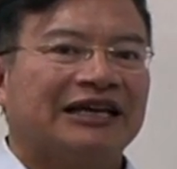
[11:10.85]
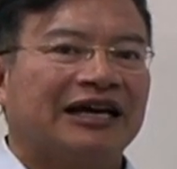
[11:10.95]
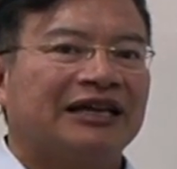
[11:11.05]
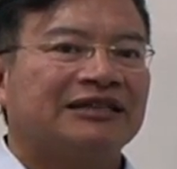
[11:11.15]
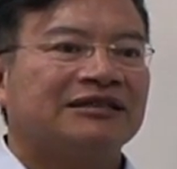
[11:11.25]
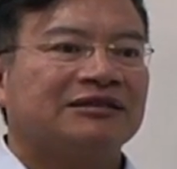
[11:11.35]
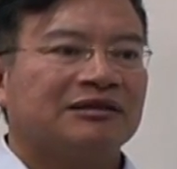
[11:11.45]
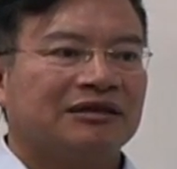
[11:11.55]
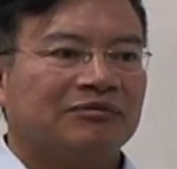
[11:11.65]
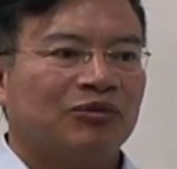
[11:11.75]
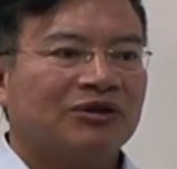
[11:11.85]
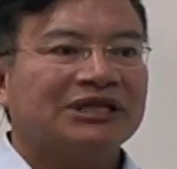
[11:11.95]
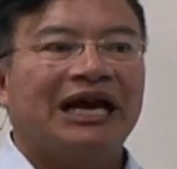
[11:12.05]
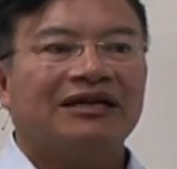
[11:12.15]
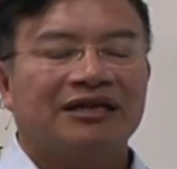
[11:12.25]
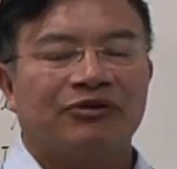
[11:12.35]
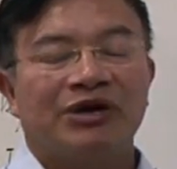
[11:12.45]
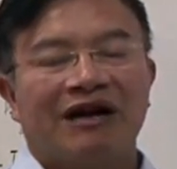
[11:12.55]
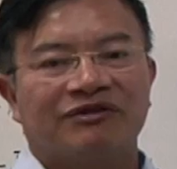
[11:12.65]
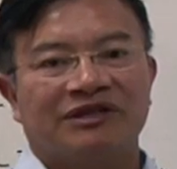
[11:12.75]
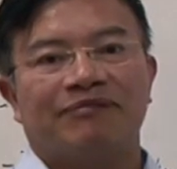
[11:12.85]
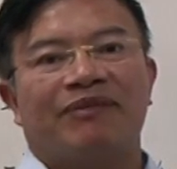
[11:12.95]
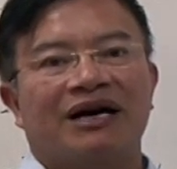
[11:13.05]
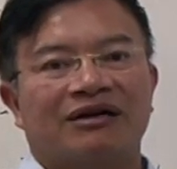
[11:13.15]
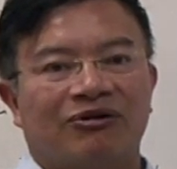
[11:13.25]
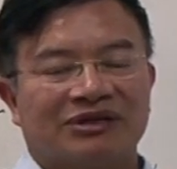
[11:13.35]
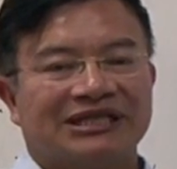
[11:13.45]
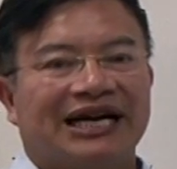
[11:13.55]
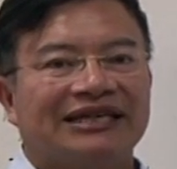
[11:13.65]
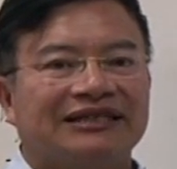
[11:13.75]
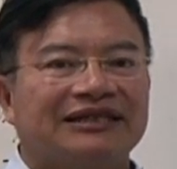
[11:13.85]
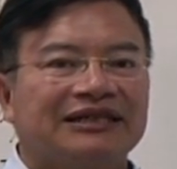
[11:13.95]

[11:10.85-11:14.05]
and most likely we have to debug on site.